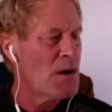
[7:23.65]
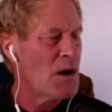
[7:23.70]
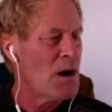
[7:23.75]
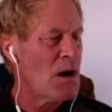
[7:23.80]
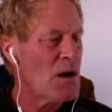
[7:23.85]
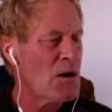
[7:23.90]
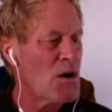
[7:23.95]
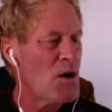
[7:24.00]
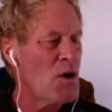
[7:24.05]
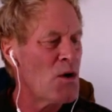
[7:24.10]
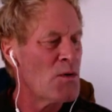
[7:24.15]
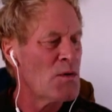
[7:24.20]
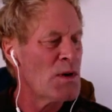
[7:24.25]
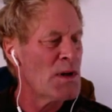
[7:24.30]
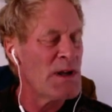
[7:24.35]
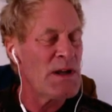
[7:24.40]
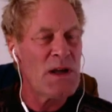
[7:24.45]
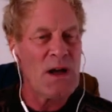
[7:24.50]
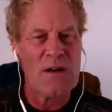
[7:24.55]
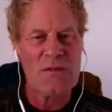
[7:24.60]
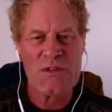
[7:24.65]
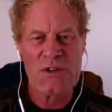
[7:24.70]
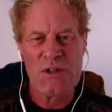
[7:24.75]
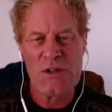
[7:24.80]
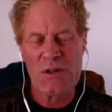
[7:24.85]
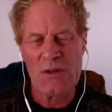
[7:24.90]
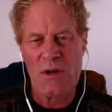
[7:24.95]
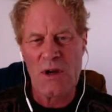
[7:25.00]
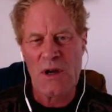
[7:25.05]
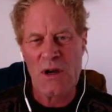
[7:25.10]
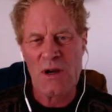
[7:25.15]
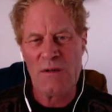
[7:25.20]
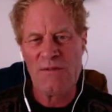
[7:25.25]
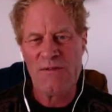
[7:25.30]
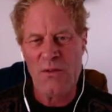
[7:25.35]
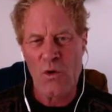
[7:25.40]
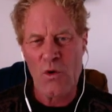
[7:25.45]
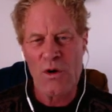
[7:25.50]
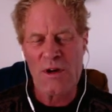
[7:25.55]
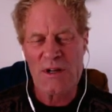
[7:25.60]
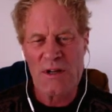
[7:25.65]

are only of 4